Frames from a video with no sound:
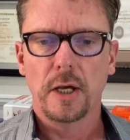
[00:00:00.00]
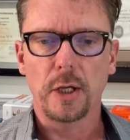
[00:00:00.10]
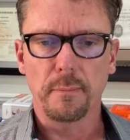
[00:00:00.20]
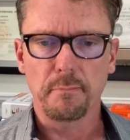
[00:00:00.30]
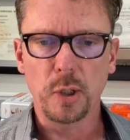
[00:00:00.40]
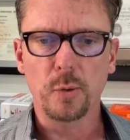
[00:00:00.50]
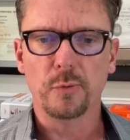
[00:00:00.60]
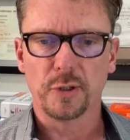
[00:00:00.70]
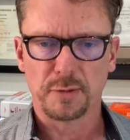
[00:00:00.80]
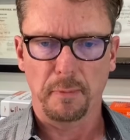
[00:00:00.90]
immune
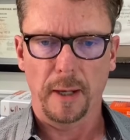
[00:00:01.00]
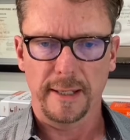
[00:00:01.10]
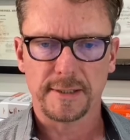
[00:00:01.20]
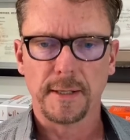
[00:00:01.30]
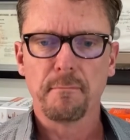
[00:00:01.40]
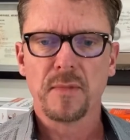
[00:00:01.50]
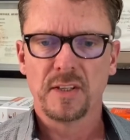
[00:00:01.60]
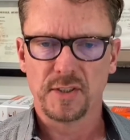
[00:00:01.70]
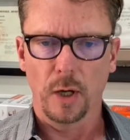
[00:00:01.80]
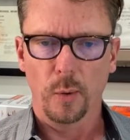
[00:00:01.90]
response.
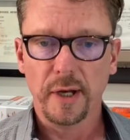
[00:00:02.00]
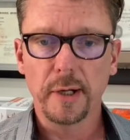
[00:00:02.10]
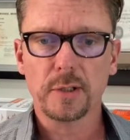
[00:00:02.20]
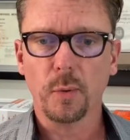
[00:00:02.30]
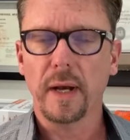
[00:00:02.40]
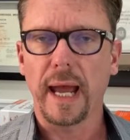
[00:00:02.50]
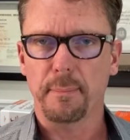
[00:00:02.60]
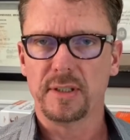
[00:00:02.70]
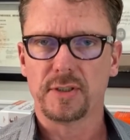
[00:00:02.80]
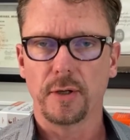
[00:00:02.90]
So here's what
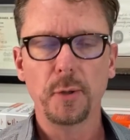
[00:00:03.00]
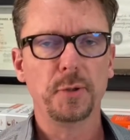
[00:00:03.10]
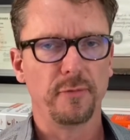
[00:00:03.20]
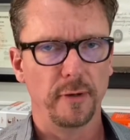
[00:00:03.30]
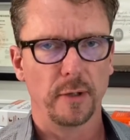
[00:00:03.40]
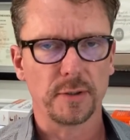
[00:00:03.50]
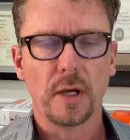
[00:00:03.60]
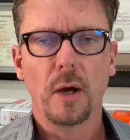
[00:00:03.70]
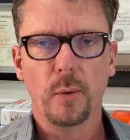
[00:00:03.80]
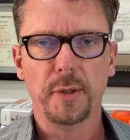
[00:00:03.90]
happens to neutrophils
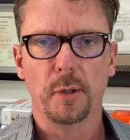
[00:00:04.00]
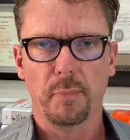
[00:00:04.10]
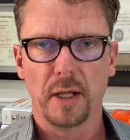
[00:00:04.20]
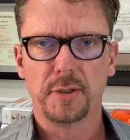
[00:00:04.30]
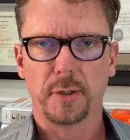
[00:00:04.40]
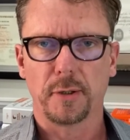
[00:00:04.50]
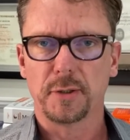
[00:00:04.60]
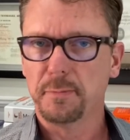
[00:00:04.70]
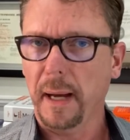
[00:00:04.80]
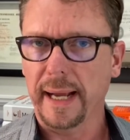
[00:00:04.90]
when your blood sugar
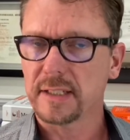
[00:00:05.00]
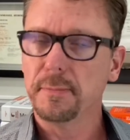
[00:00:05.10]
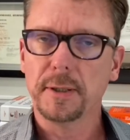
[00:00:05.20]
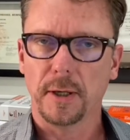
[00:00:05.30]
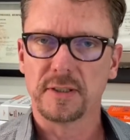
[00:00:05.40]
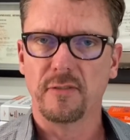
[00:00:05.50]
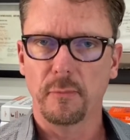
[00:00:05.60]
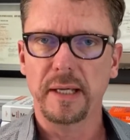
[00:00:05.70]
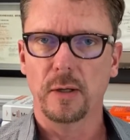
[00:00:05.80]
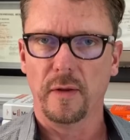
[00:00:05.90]
spikes because of a
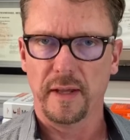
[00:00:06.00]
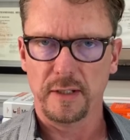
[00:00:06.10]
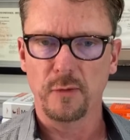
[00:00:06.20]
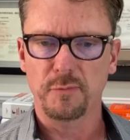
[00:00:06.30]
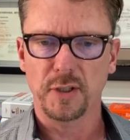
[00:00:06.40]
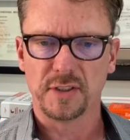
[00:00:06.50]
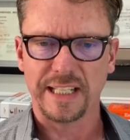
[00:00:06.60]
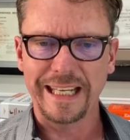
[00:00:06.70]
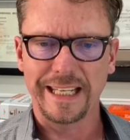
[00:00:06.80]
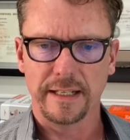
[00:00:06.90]
meal that you've just
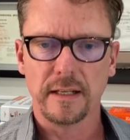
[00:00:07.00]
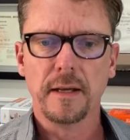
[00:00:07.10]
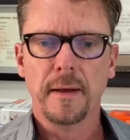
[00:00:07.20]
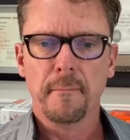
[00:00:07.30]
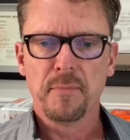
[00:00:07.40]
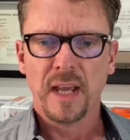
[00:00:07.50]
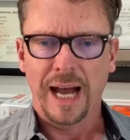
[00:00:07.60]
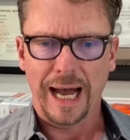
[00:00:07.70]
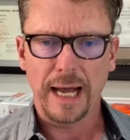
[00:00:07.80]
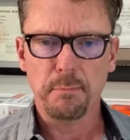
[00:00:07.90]
eaten.
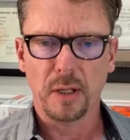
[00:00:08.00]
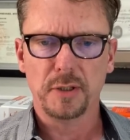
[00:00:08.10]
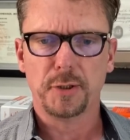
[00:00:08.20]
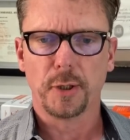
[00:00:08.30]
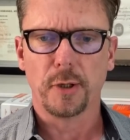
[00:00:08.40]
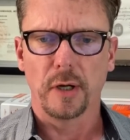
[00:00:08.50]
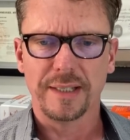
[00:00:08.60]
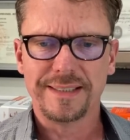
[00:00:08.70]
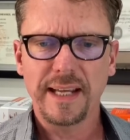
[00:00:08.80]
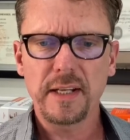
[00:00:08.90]
High blood sugar
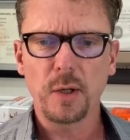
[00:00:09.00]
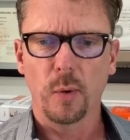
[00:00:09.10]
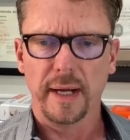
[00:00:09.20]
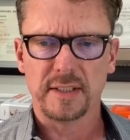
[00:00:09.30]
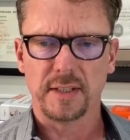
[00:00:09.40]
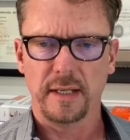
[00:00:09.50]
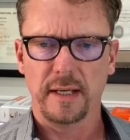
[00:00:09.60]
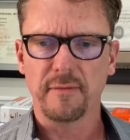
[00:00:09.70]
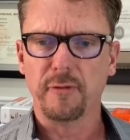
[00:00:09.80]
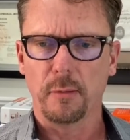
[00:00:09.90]
attenuates
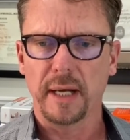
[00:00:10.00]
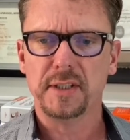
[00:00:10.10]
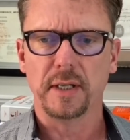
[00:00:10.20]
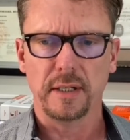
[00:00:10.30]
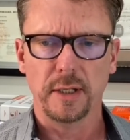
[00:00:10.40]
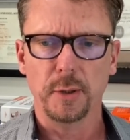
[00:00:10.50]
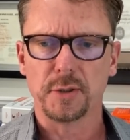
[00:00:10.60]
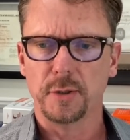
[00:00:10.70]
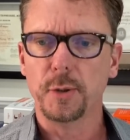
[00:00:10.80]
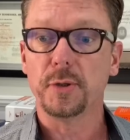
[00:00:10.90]
the
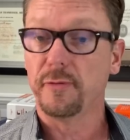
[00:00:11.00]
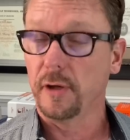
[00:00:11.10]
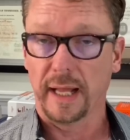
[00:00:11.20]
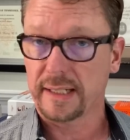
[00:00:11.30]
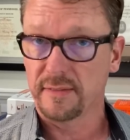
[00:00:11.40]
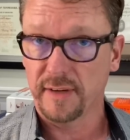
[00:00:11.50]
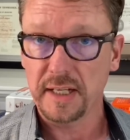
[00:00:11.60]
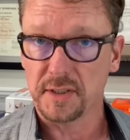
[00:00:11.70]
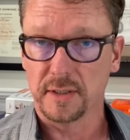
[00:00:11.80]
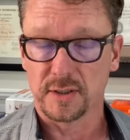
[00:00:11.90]
inflammation-induced neutrophil
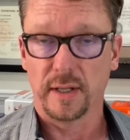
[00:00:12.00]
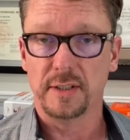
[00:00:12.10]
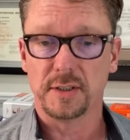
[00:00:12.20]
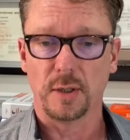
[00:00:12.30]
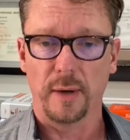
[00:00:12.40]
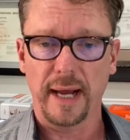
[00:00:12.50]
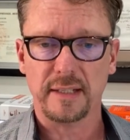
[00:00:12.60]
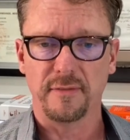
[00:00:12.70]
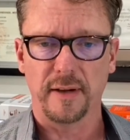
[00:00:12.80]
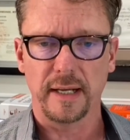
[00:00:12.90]
activation, so they just don't
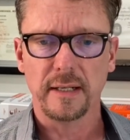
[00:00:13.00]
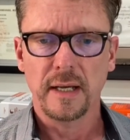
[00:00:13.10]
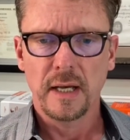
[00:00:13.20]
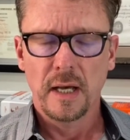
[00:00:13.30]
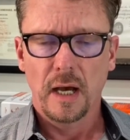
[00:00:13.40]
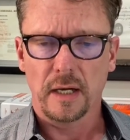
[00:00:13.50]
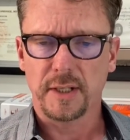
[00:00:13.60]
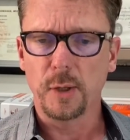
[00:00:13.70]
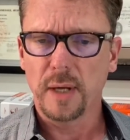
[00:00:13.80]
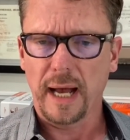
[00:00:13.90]
activate.
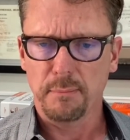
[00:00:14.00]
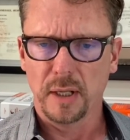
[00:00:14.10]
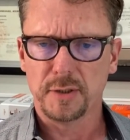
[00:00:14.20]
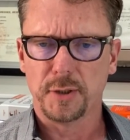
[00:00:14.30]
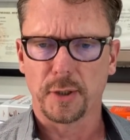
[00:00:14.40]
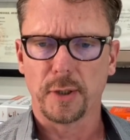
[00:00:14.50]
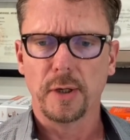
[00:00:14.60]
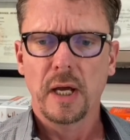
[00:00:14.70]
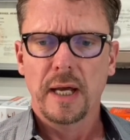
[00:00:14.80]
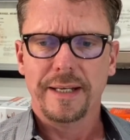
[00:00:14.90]
Acute high blood
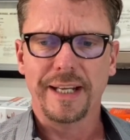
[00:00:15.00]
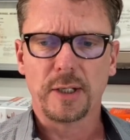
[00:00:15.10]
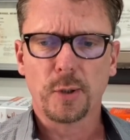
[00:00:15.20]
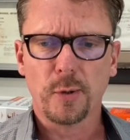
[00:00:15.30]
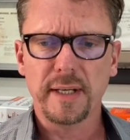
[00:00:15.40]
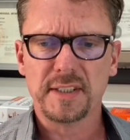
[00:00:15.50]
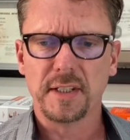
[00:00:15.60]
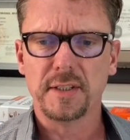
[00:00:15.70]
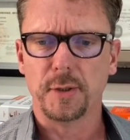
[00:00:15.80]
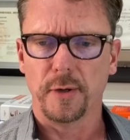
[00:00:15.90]
sugar
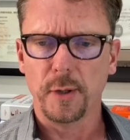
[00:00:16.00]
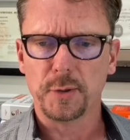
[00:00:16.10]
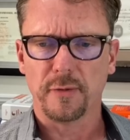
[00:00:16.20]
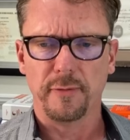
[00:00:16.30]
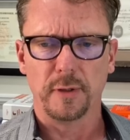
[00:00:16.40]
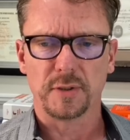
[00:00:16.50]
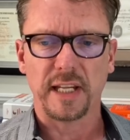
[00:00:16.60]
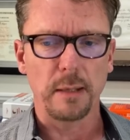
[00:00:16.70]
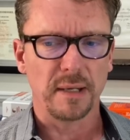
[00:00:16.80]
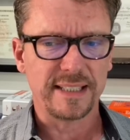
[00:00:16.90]
decreases your neutrophil's
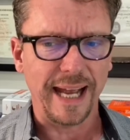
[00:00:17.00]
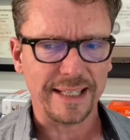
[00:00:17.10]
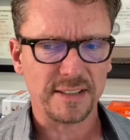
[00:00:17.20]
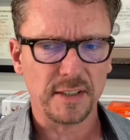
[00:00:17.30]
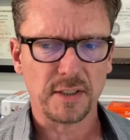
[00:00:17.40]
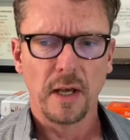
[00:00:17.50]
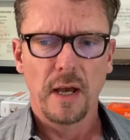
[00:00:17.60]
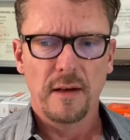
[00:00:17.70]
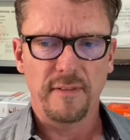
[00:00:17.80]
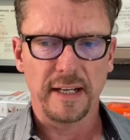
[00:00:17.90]
chemotaxis,
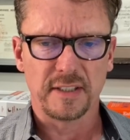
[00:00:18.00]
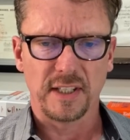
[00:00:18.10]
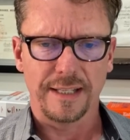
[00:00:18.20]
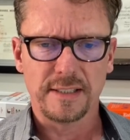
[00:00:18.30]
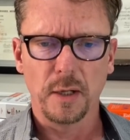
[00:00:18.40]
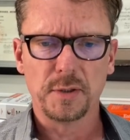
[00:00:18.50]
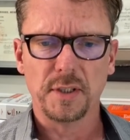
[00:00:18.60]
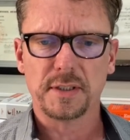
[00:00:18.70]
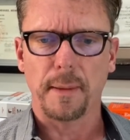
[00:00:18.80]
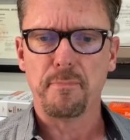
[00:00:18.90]

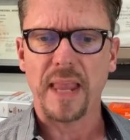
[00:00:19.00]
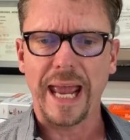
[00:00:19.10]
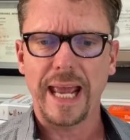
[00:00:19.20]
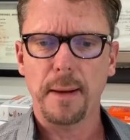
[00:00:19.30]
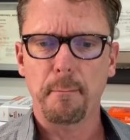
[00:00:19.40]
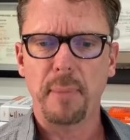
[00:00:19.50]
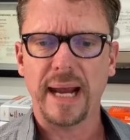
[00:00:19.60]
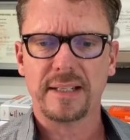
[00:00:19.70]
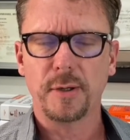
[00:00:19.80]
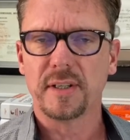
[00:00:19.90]
phagocytosis, and
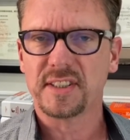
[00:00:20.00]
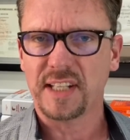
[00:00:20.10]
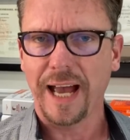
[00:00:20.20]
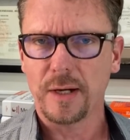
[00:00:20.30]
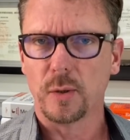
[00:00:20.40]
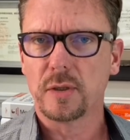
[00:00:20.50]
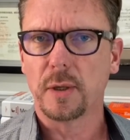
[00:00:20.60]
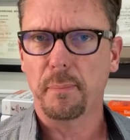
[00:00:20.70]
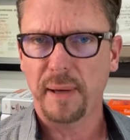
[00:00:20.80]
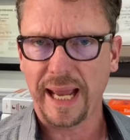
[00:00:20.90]
bactericidal
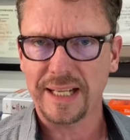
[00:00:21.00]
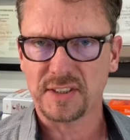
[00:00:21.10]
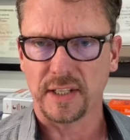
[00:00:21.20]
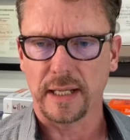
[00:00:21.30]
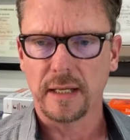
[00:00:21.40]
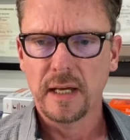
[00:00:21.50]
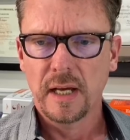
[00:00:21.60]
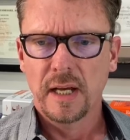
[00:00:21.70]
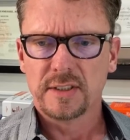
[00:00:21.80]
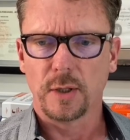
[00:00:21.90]
capacity.
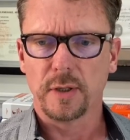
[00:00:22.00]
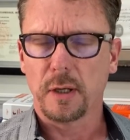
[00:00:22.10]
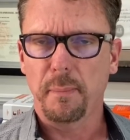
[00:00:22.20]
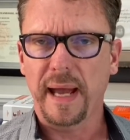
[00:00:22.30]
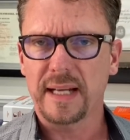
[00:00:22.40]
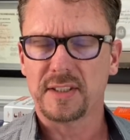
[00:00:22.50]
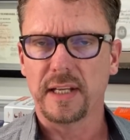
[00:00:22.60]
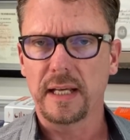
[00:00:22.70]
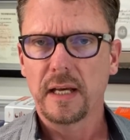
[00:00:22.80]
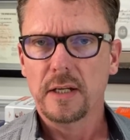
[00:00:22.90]
So the
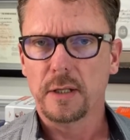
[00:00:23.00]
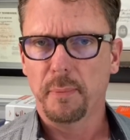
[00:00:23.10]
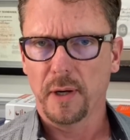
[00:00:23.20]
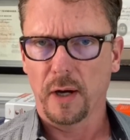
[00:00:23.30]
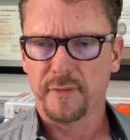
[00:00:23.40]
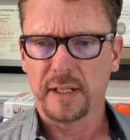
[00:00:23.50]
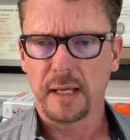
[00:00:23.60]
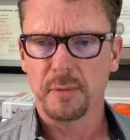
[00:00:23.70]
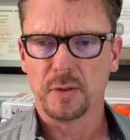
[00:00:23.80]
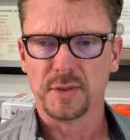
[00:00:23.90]
capacity to put off the
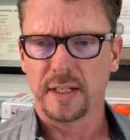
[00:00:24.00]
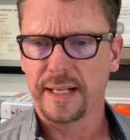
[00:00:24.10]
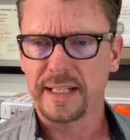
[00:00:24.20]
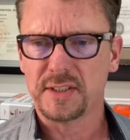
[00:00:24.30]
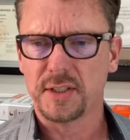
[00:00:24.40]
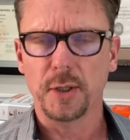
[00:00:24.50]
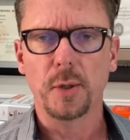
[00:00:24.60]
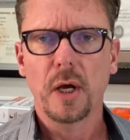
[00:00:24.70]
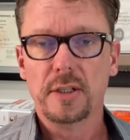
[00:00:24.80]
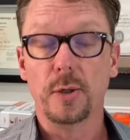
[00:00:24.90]
chemicals it needs
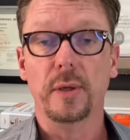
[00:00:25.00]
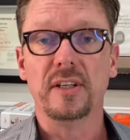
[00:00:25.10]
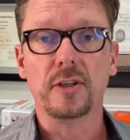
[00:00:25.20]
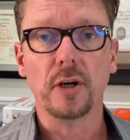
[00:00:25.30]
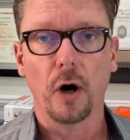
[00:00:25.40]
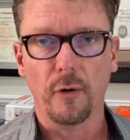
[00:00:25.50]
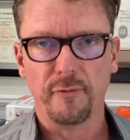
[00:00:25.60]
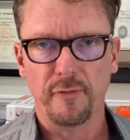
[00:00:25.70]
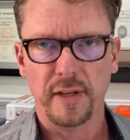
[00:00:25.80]
to, to engulf